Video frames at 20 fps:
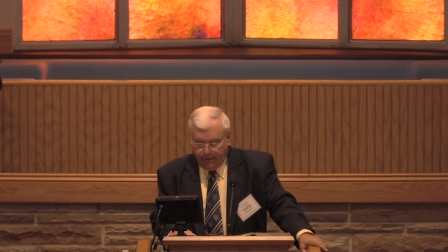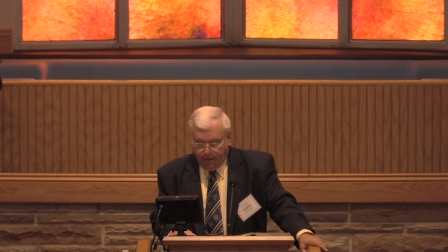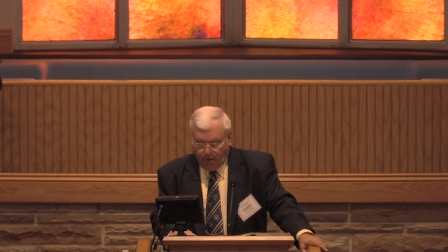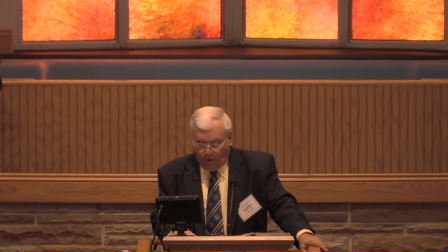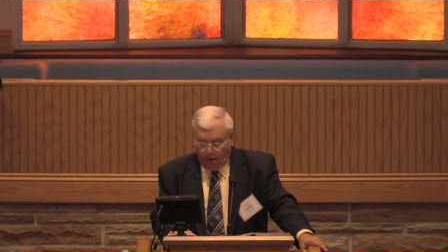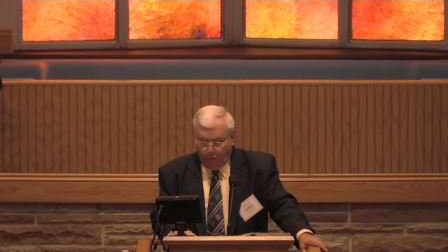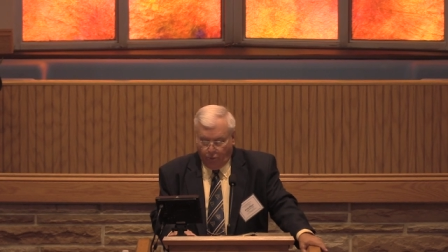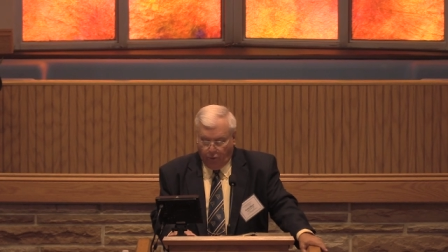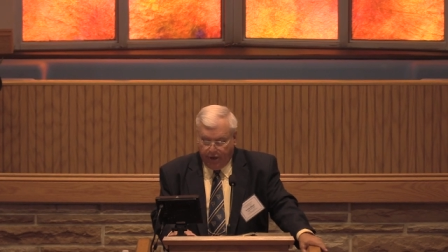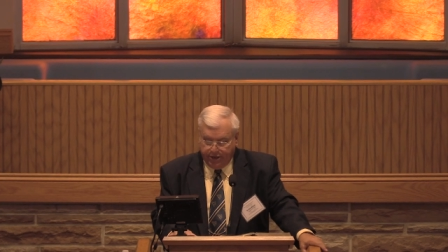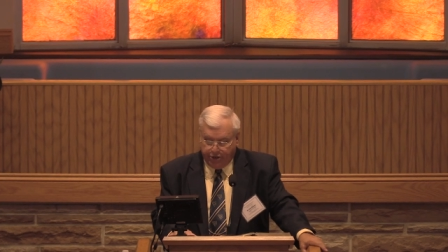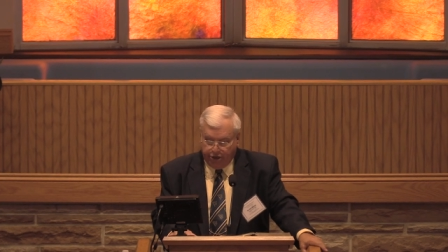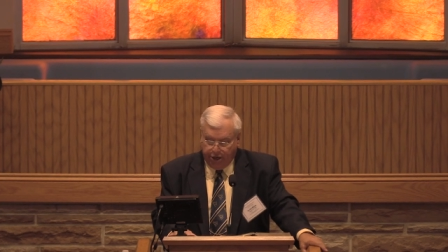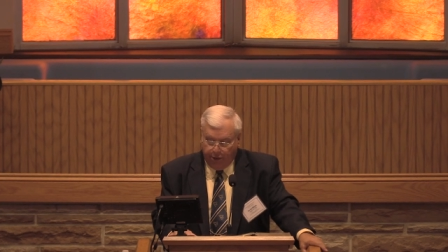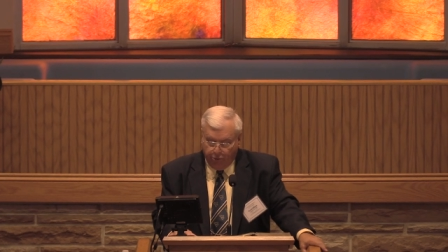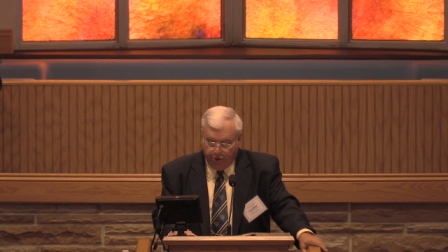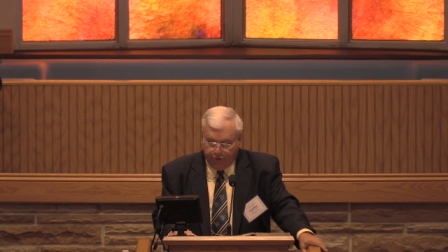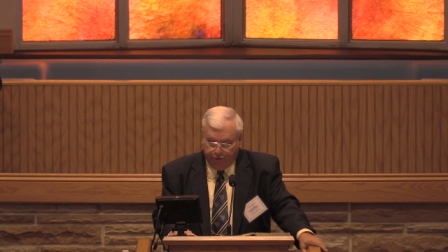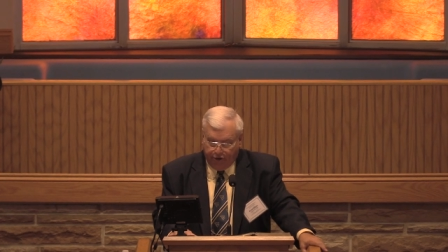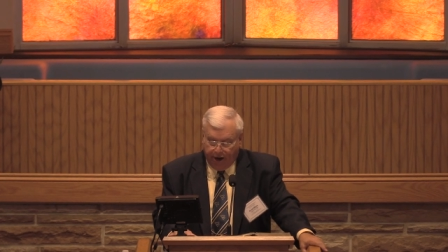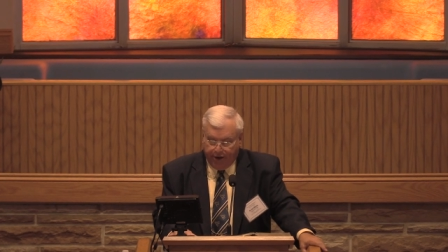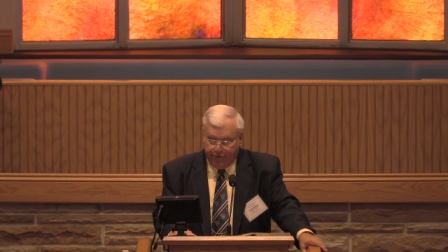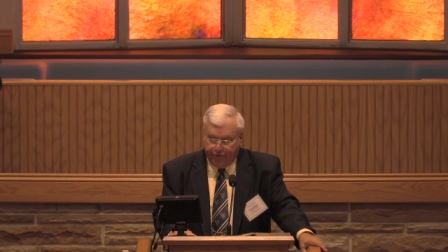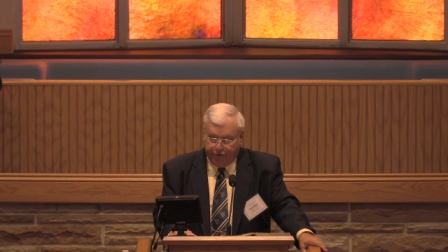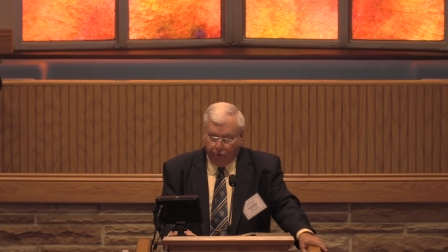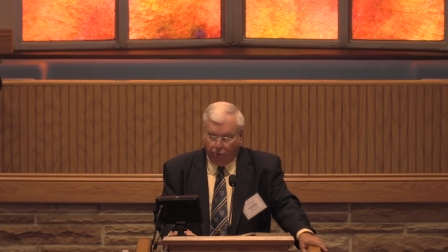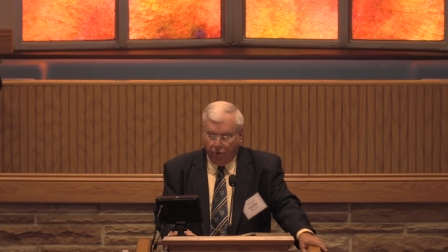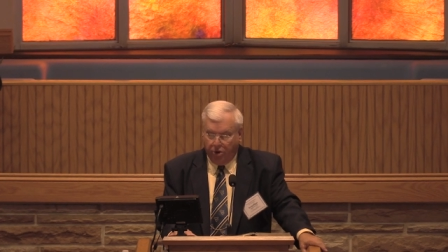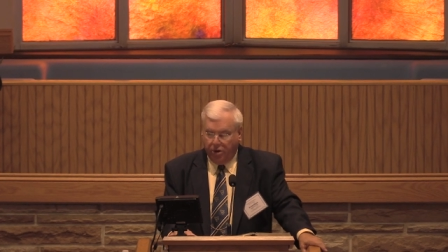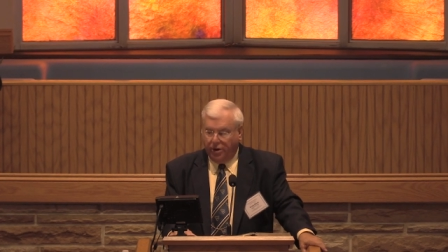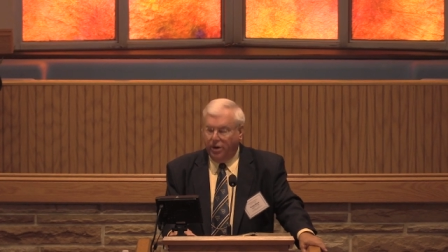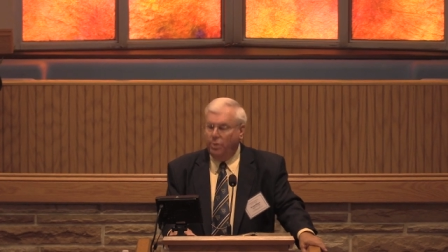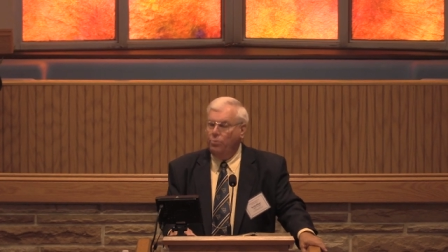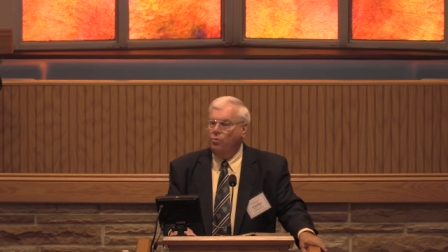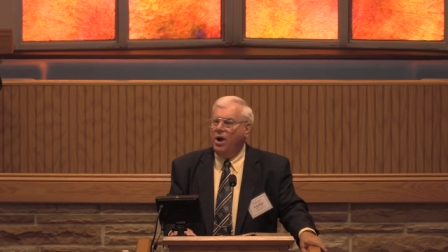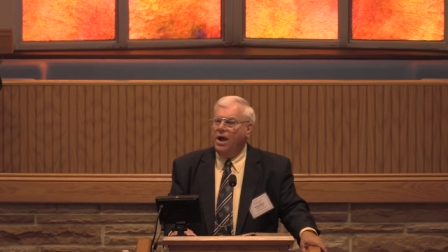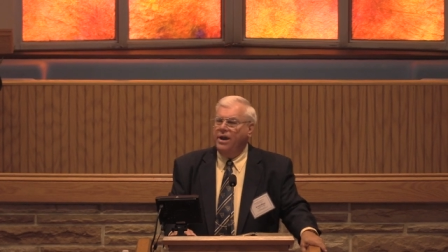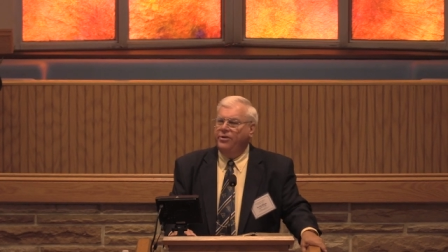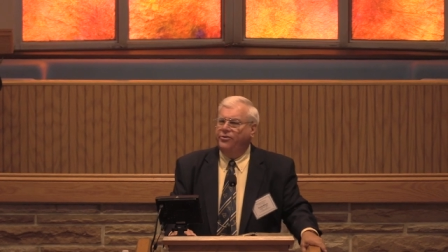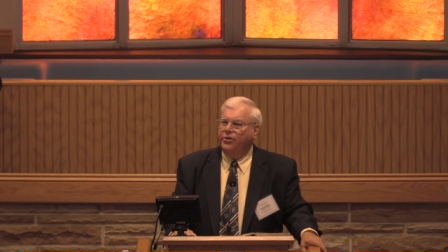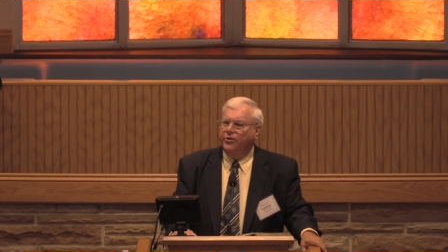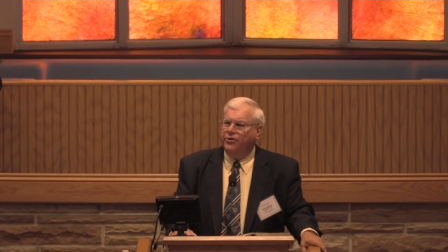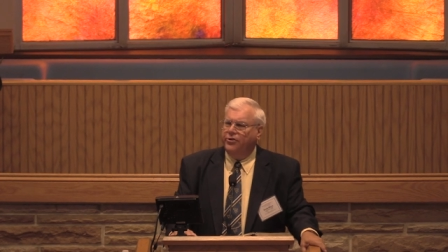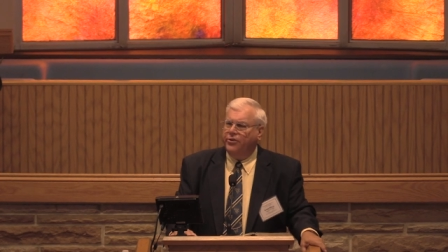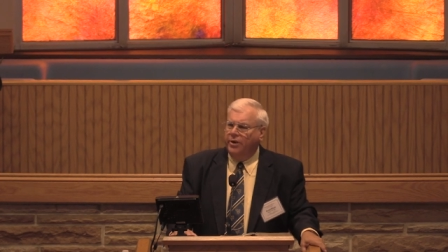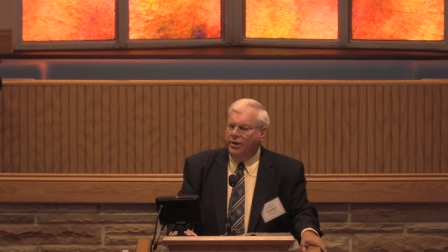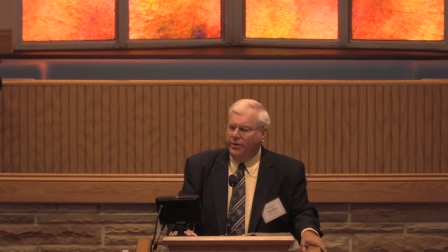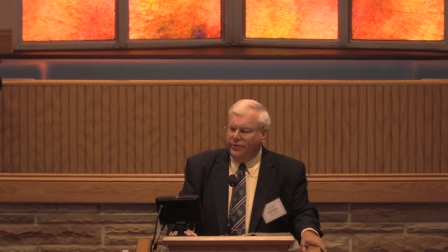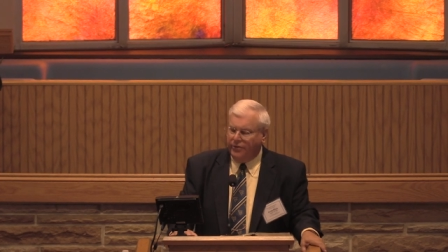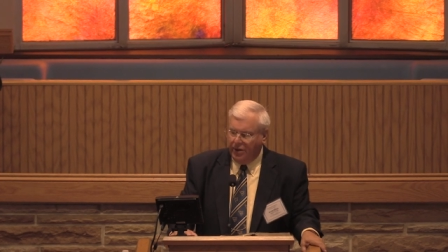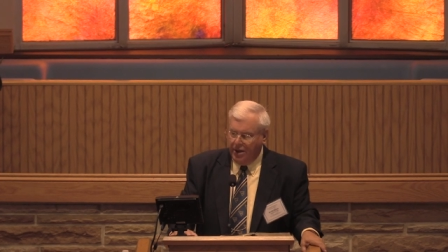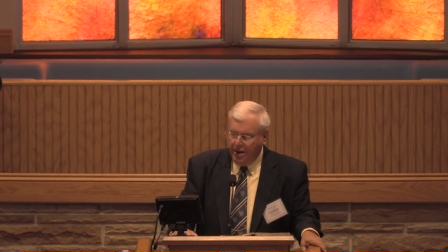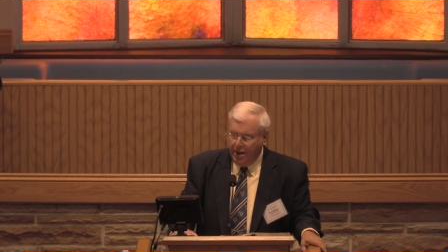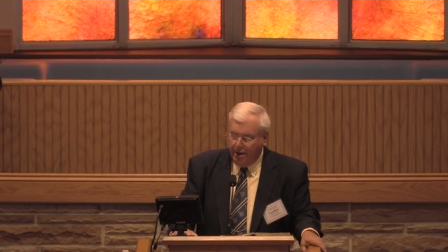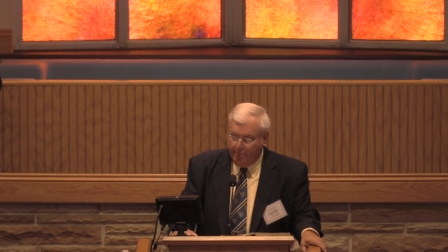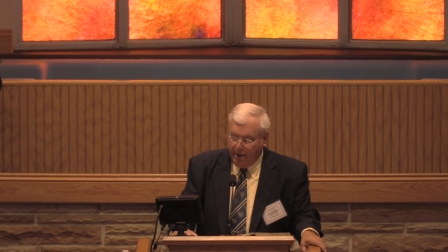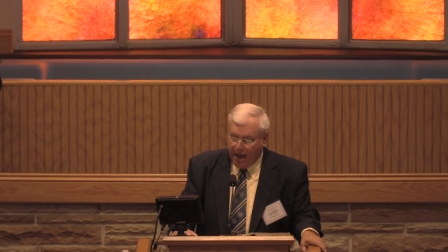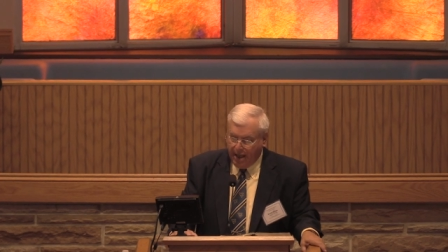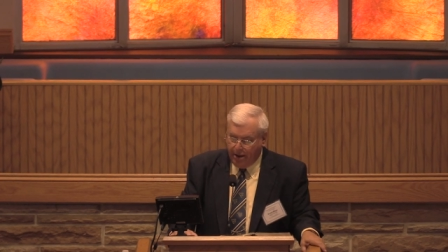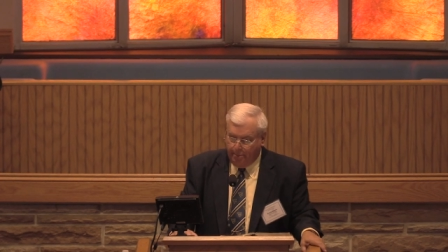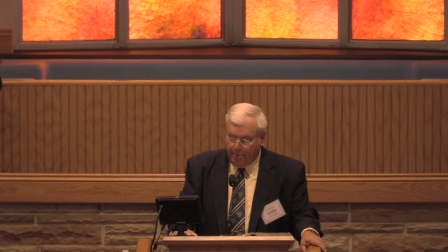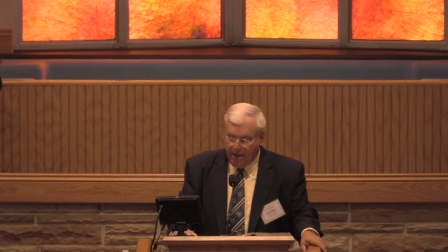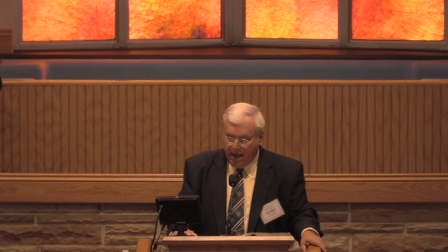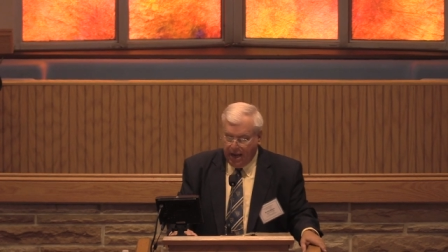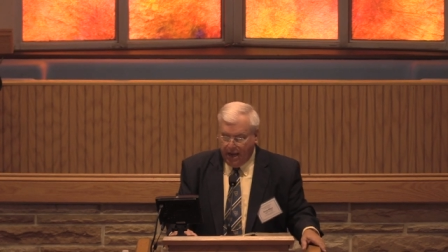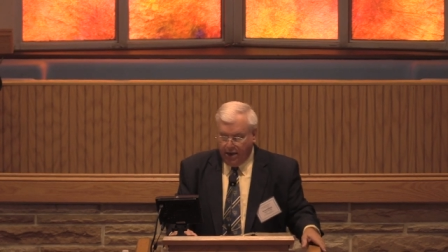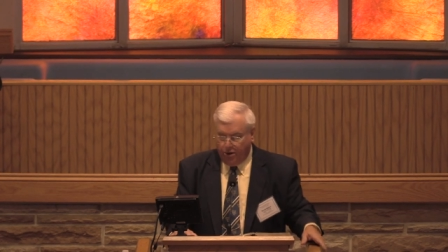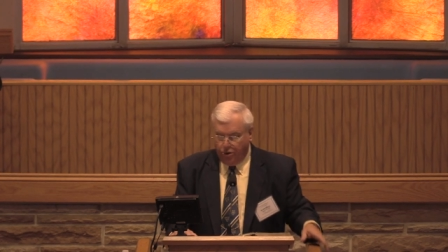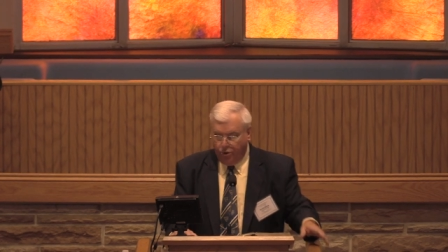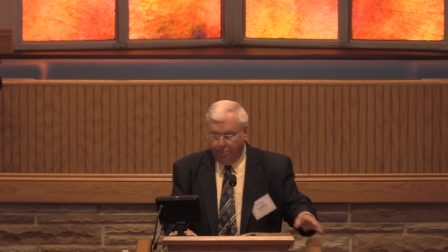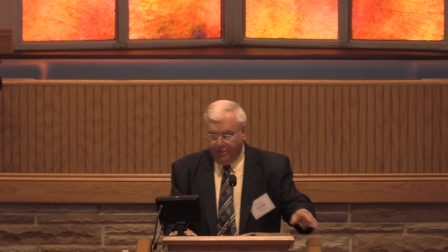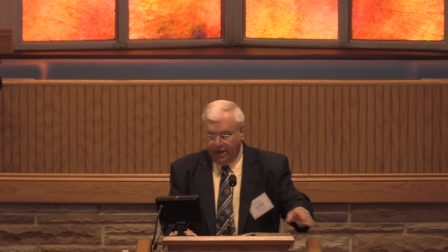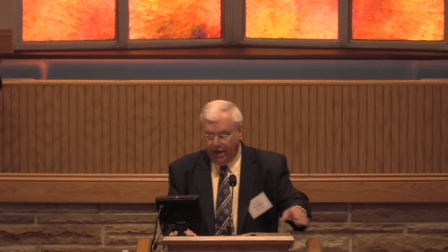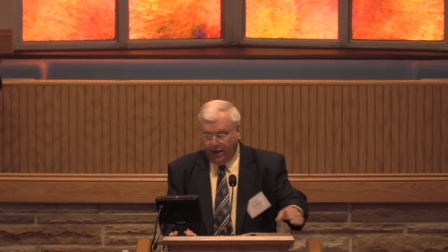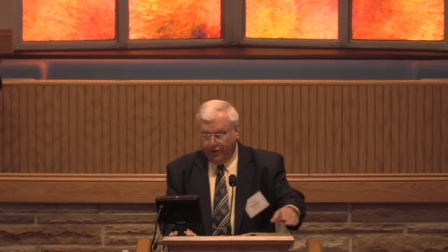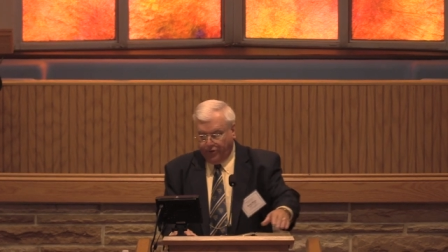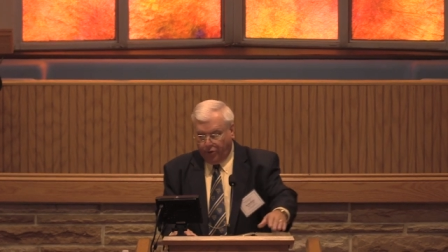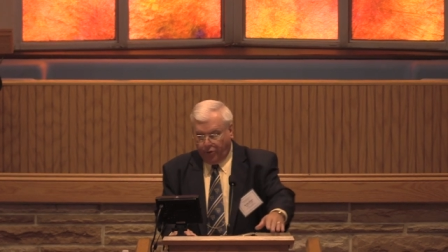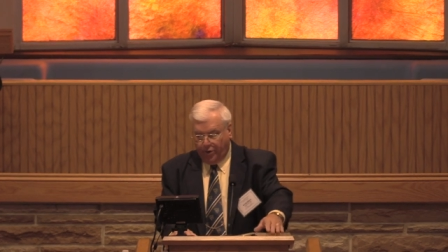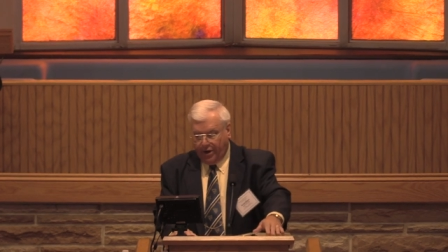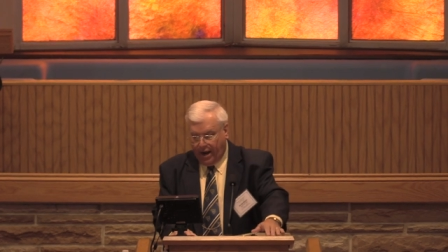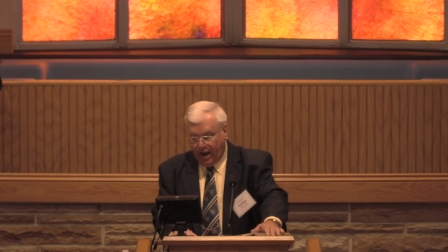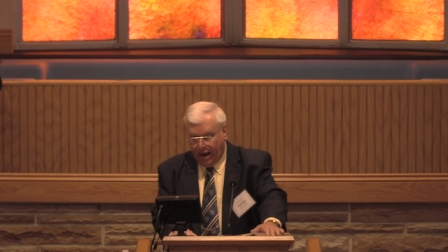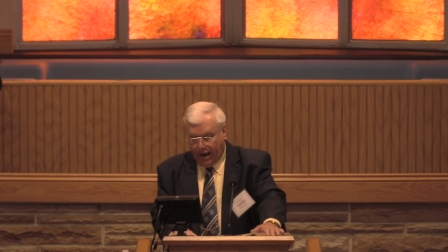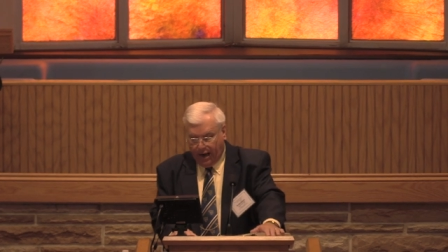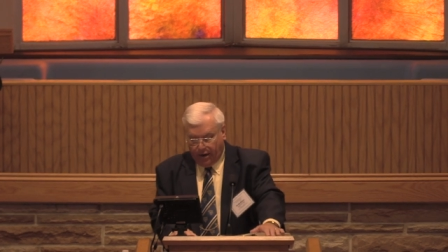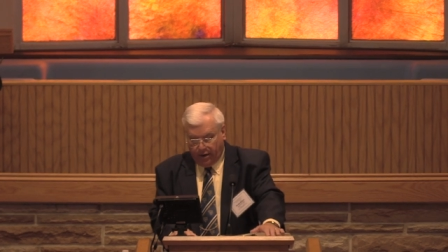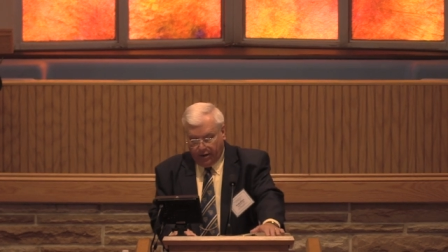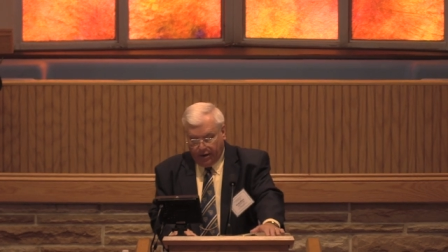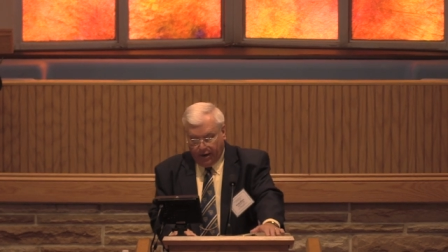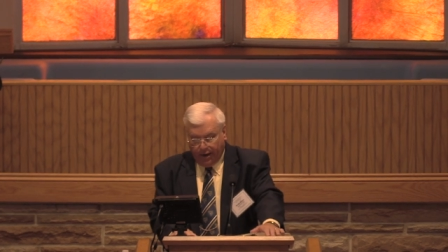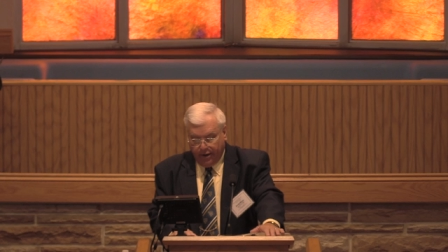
on which he will judge the world in righteousness by the man whom he has ordained.